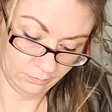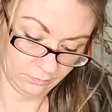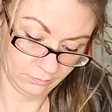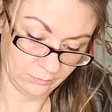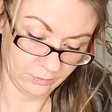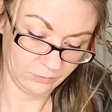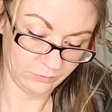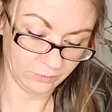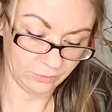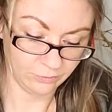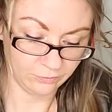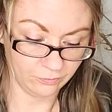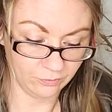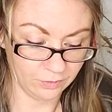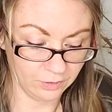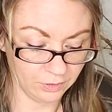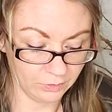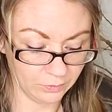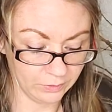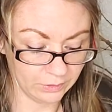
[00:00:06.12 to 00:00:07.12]
If you're
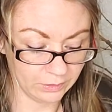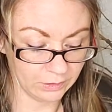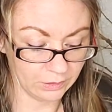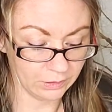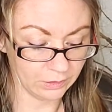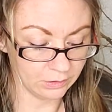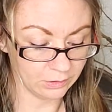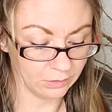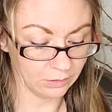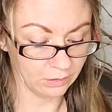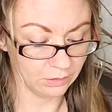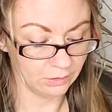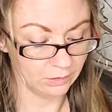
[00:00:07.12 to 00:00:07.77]
following along.